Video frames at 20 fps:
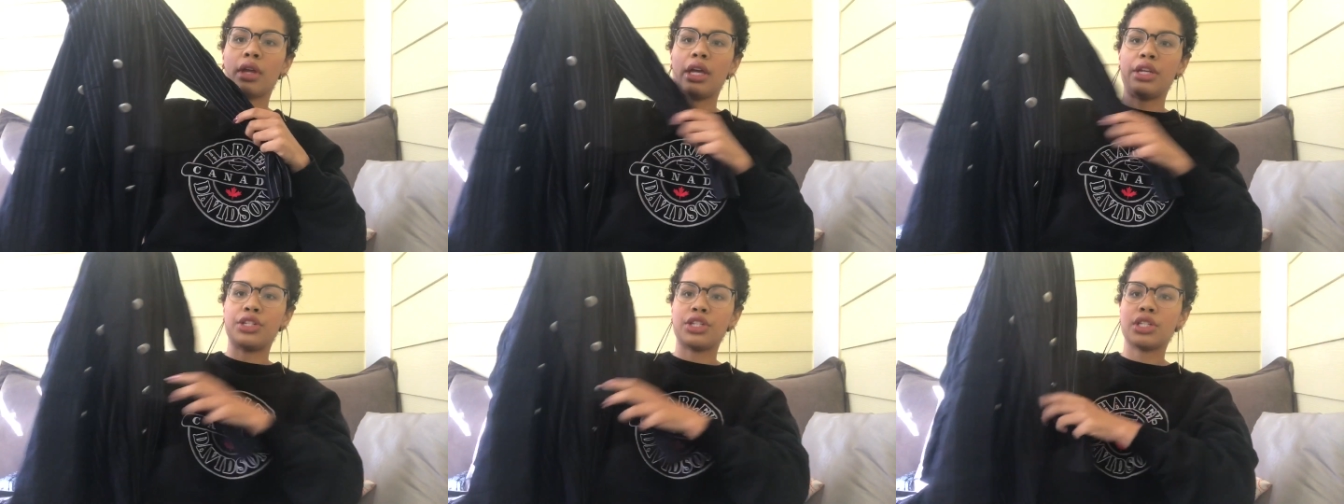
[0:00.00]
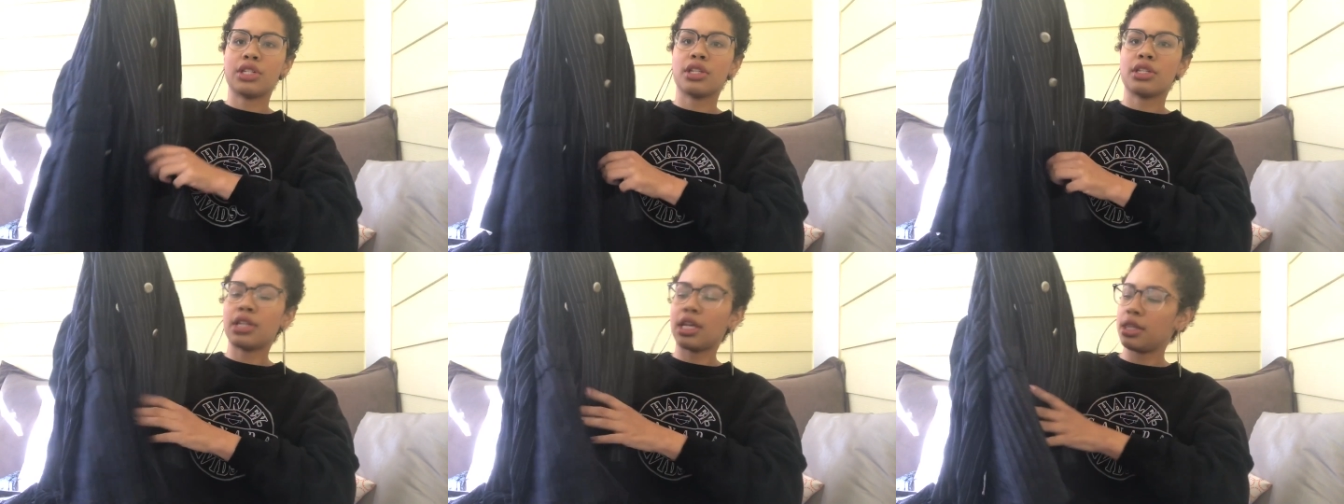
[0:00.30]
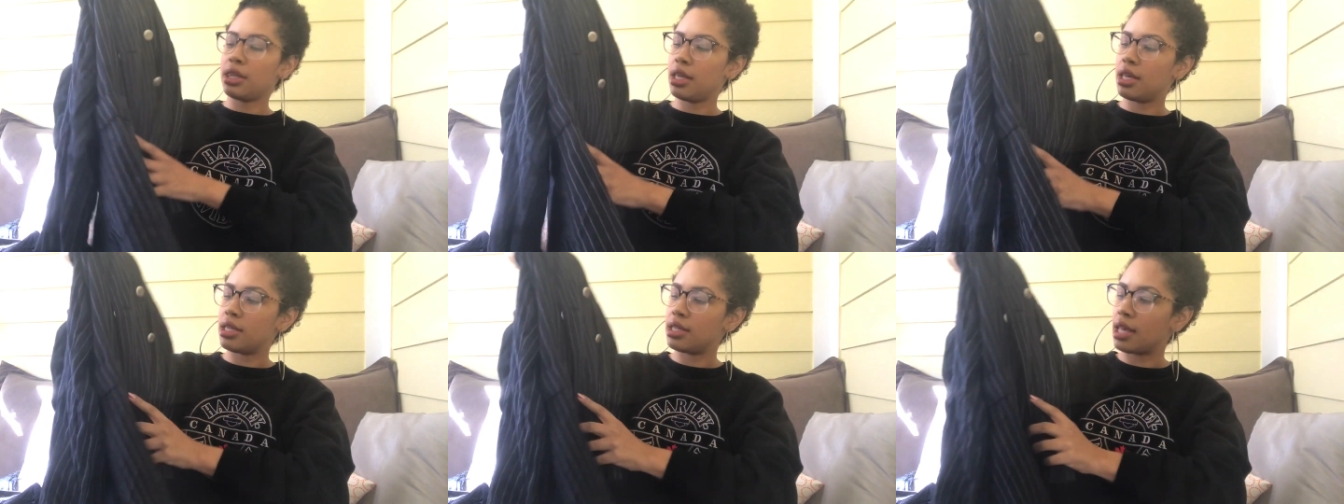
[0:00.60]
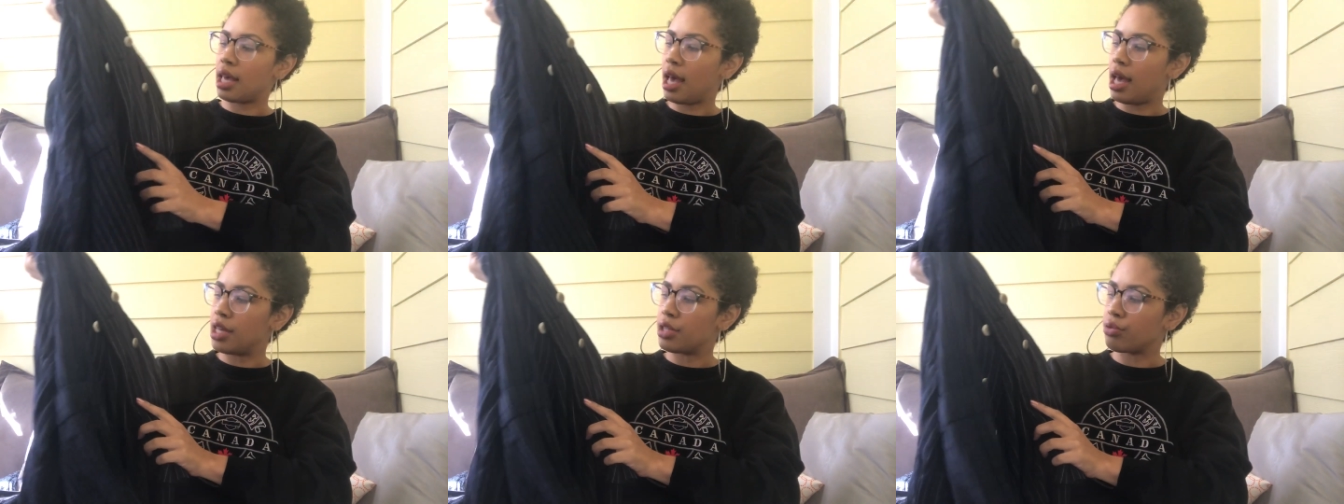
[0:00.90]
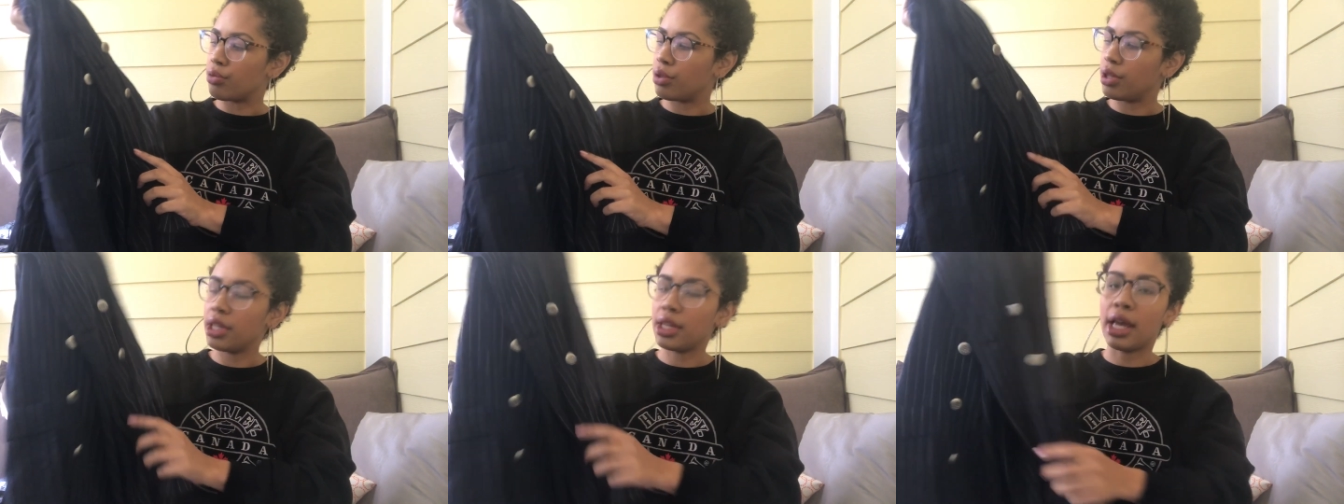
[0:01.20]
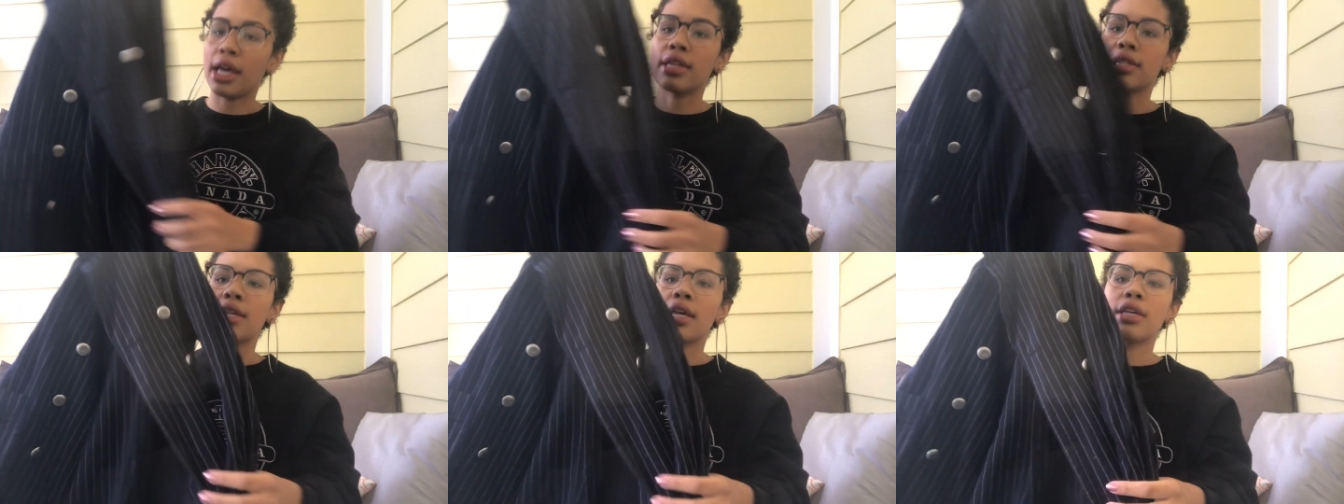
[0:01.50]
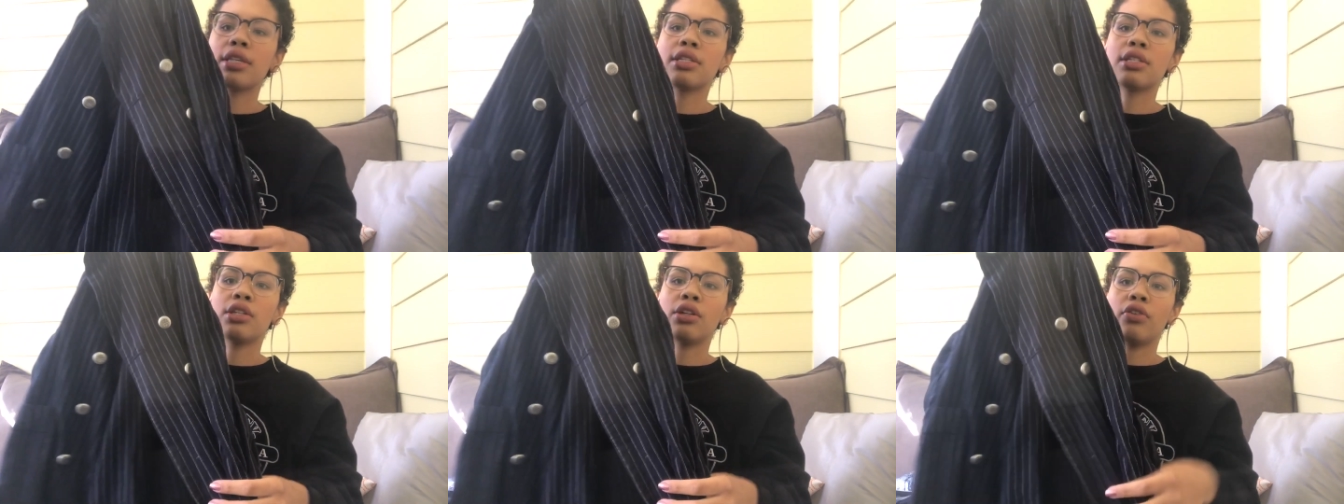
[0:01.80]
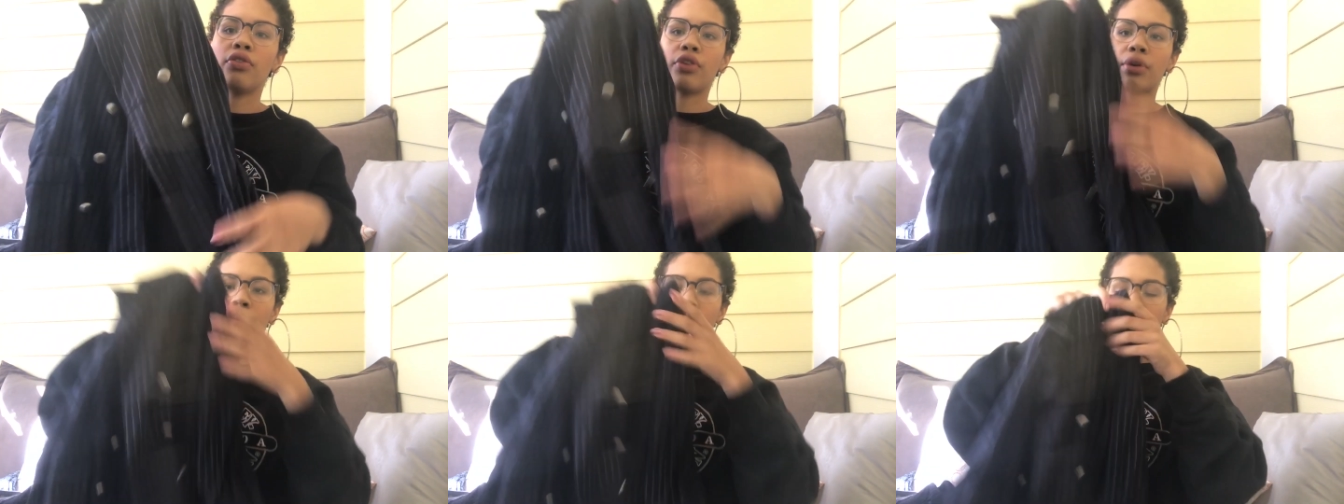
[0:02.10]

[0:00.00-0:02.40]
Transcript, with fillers: It just looks like this. It has really nice silver